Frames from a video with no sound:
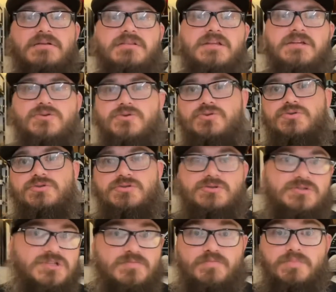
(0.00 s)
little
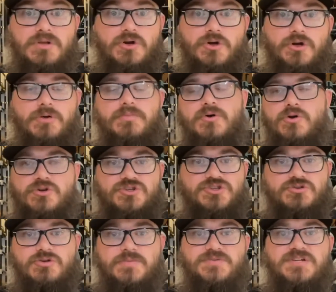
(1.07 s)
blurb or
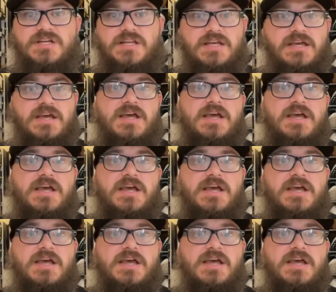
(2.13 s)
description